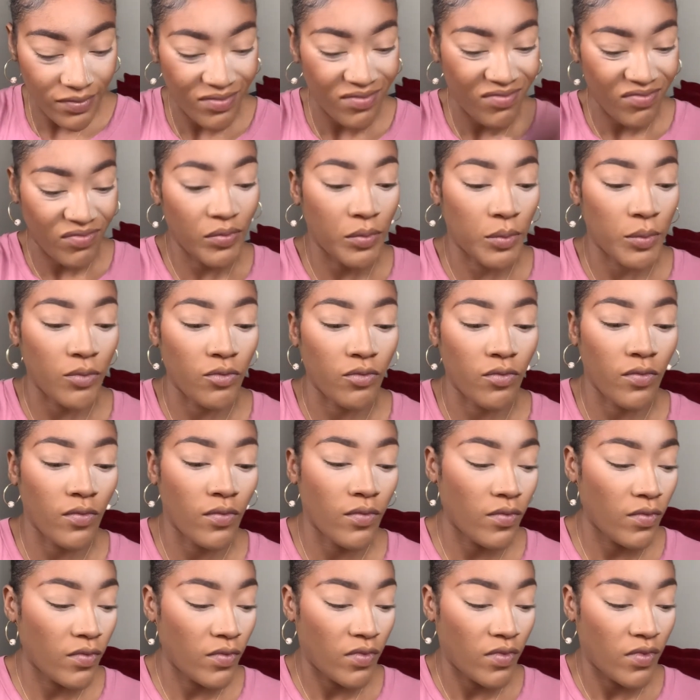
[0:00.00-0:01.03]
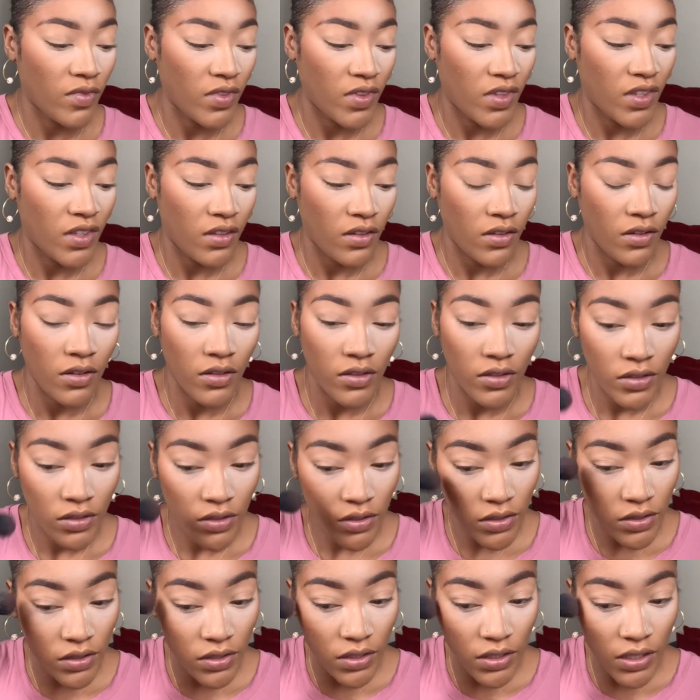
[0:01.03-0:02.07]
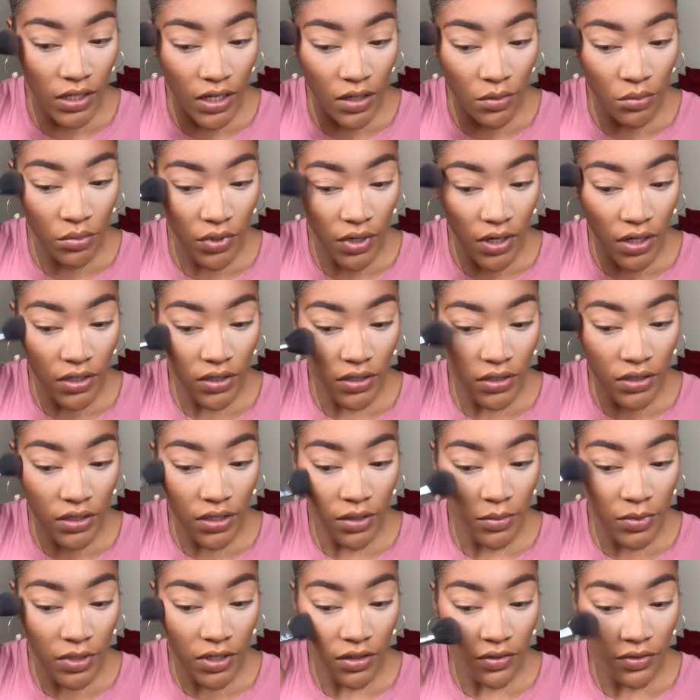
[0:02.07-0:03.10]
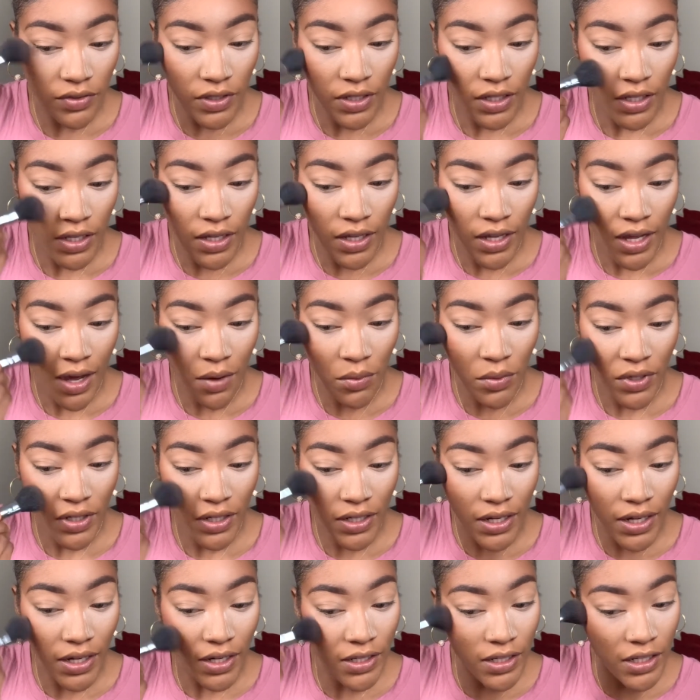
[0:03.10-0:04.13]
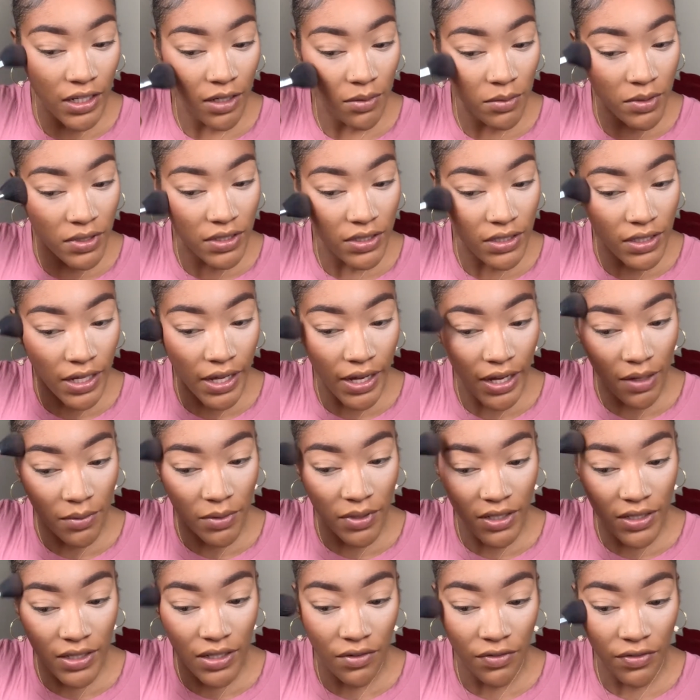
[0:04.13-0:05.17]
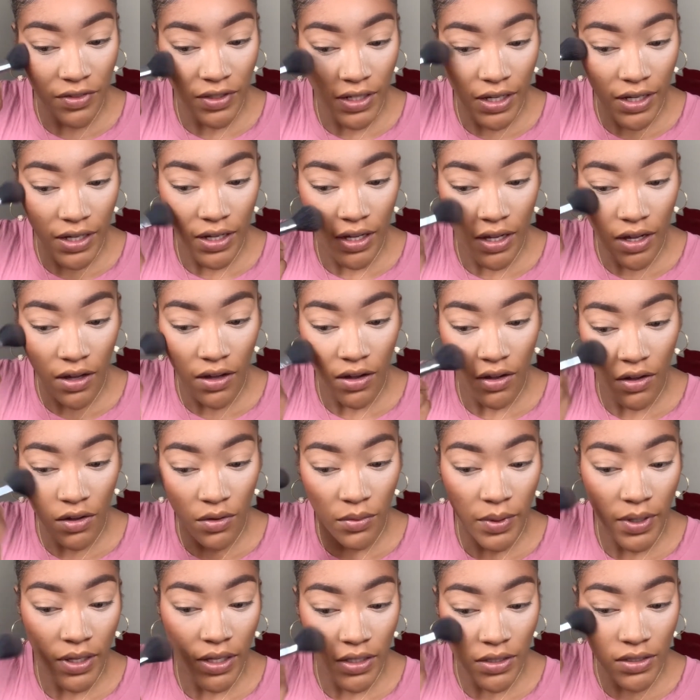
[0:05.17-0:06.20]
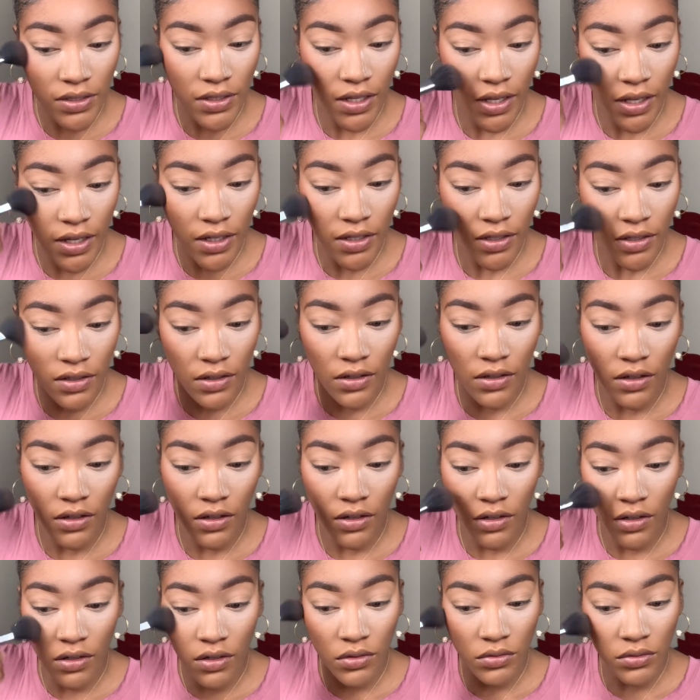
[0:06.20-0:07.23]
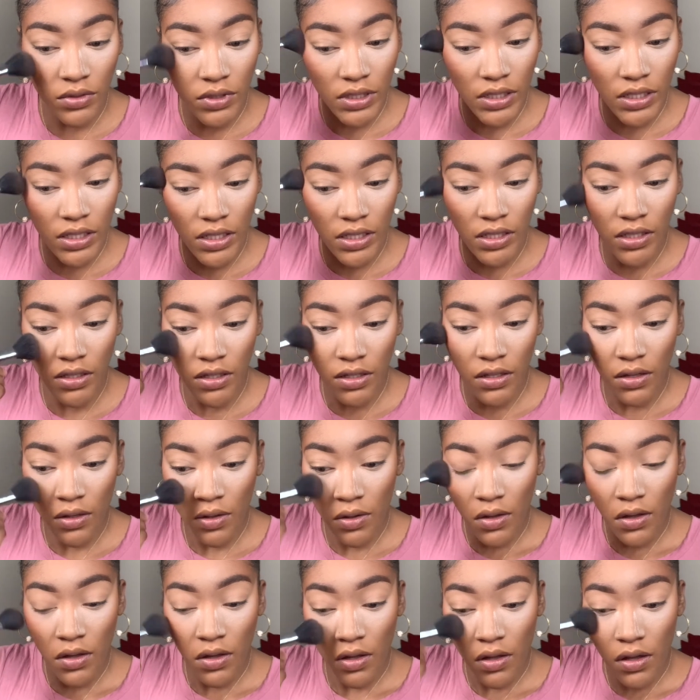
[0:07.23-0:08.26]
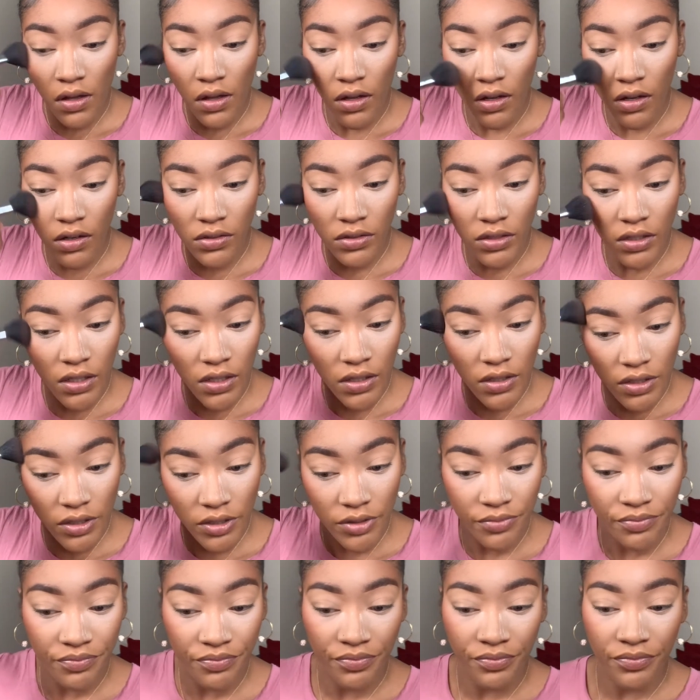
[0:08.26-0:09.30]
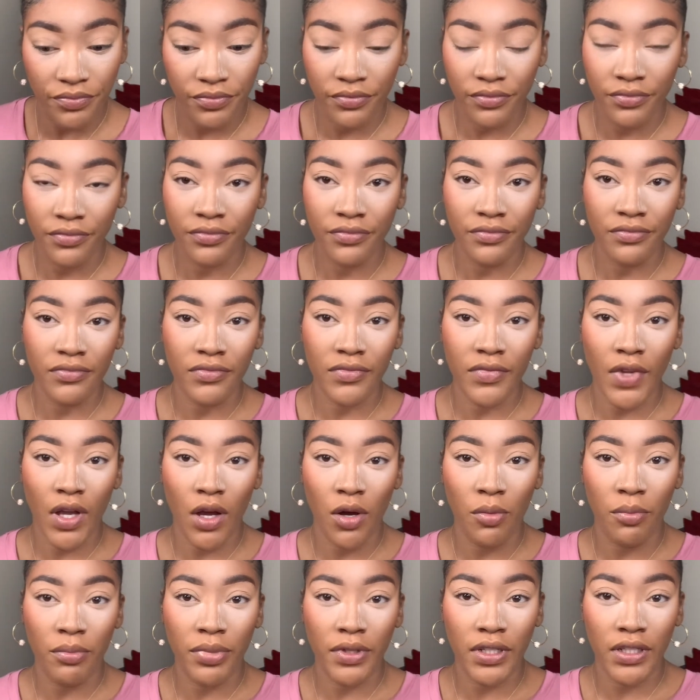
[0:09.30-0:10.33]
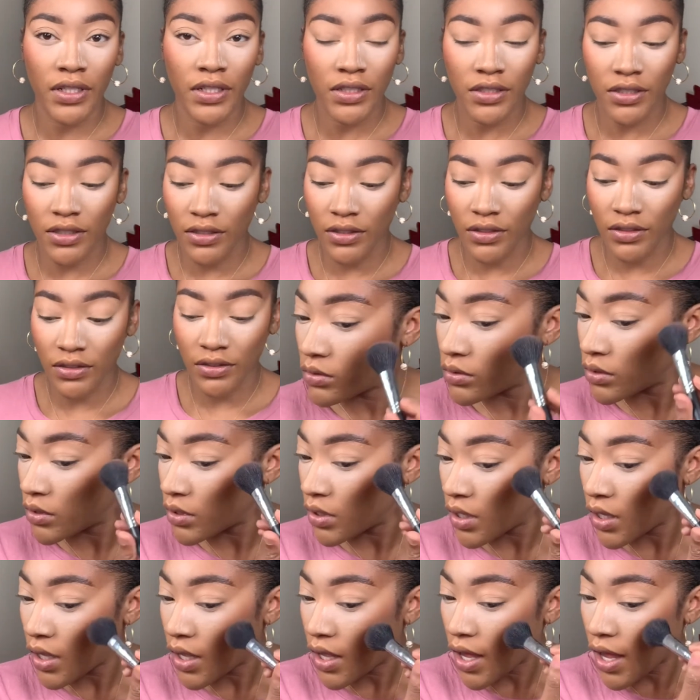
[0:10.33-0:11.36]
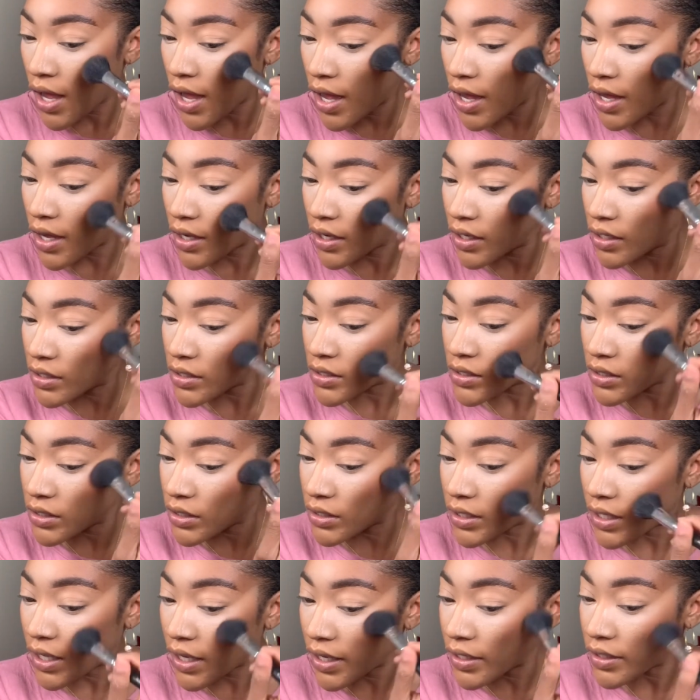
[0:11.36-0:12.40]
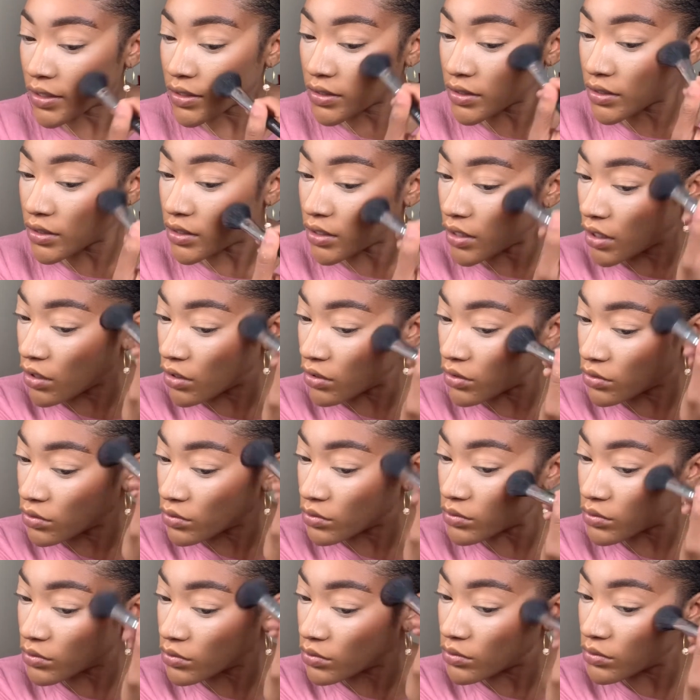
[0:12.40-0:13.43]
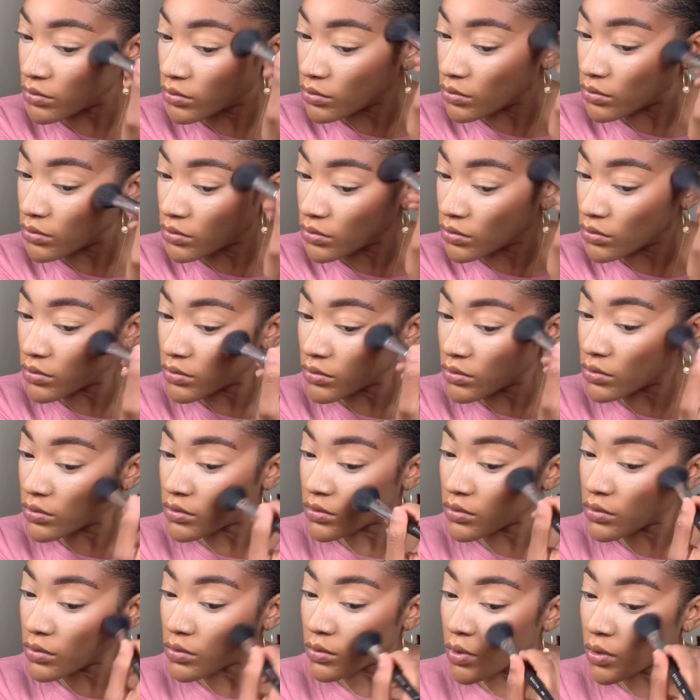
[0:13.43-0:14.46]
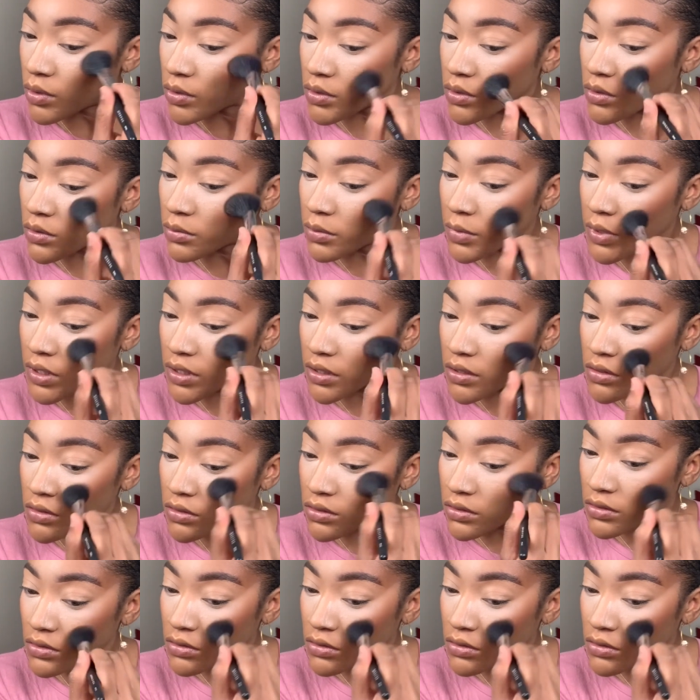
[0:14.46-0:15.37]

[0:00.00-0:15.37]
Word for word: Mm -mm. It's a lot of product coming off that. I want to kind of keep this light because I feel like I always like OD on um on blush. I honestly like don't want too much.